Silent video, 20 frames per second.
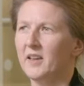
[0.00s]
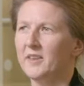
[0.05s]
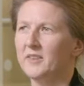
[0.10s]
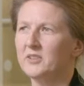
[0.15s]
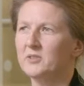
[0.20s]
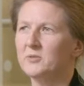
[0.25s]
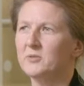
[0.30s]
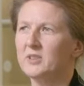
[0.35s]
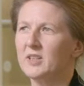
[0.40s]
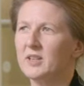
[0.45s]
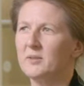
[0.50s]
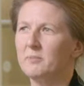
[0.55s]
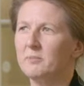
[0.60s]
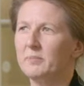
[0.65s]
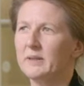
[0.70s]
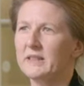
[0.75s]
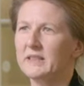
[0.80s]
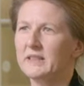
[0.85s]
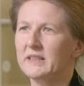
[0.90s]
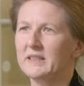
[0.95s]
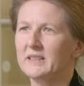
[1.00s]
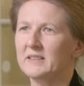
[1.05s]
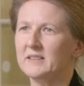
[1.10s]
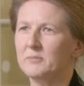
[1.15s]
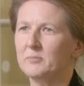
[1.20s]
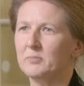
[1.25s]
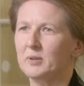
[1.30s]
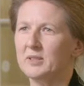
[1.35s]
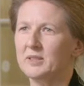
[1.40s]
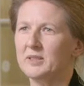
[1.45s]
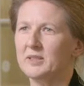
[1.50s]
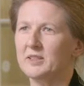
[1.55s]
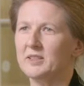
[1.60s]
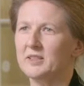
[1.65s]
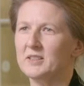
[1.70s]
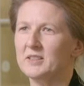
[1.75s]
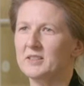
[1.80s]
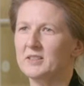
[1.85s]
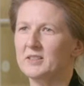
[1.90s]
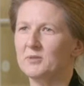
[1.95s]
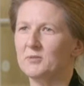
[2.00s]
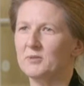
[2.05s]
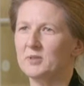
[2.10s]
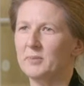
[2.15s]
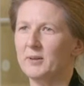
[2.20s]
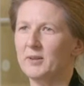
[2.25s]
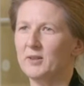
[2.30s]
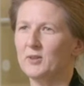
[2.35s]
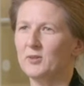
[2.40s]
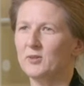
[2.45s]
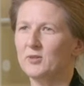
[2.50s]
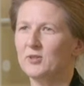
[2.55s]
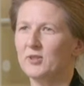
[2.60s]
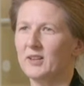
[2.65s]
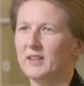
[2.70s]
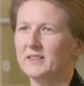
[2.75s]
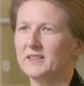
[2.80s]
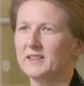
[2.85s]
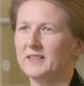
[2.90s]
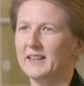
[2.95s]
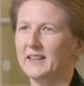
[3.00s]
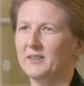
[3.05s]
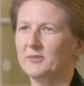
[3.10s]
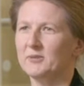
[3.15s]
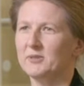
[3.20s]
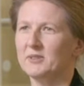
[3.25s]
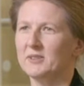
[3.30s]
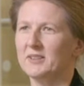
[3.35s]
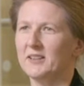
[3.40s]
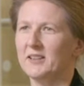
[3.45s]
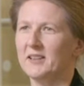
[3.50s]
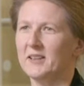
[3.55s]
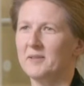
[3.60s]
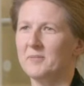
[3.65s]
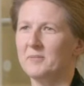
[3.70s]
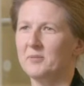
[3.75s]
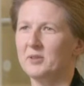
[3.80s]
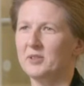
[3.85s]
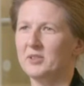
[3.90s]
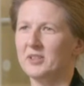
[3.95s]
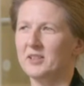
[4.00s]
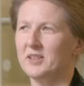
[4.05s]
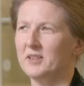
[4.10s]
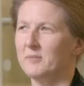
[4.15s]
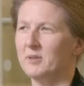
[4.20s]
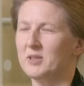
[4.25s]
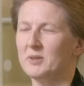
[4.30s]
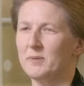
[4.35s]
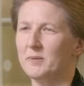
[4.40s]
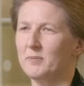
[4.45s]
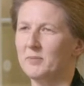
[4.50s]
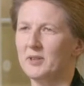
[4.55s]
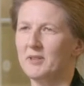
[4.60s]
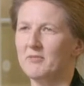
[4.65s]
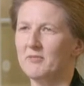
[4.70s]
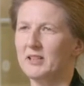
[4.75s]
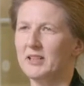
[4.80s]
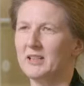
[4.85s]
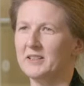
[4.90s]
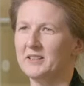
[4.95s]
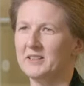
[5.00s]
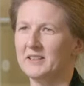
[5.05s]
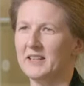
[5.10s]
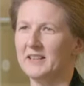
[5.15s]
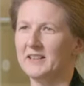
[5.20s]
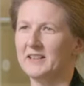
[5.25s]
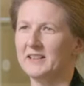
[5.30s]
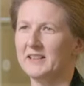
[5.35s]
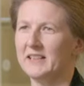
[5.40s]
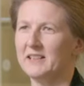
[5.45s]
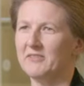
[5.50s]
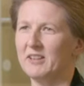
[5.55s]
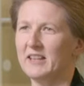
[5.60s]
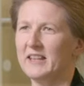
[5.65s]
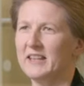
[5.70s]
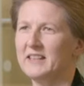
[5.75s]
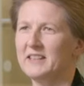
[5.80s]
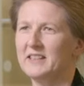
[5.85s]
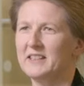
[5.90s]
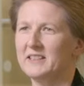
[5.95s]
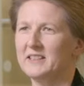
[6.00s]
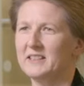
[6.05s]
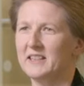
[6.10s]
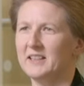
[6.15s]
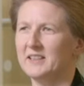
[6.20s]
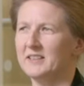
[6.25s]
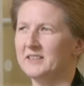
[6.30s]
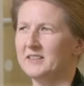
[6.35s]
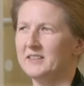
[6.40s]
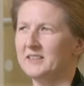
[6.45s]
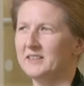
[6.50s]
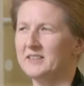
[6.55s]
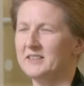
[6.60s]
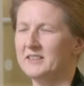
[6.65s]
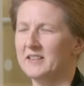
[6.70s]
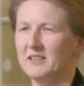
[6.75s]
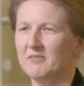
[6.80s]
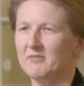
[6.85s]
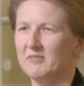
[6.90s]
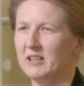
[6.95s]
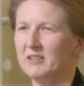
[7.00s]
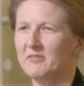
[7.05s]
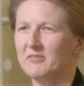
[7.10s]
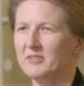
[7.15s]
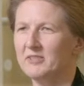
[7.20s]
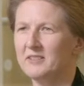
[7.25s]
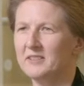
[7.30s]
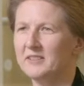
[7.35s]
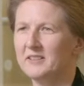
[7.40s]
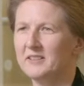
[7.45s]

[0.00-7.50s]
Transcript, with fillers: And there's always that bit in precedents that talks about contracting out, um, which I think most people don't really understand and leave it in. Is that is that relevant? Yeah,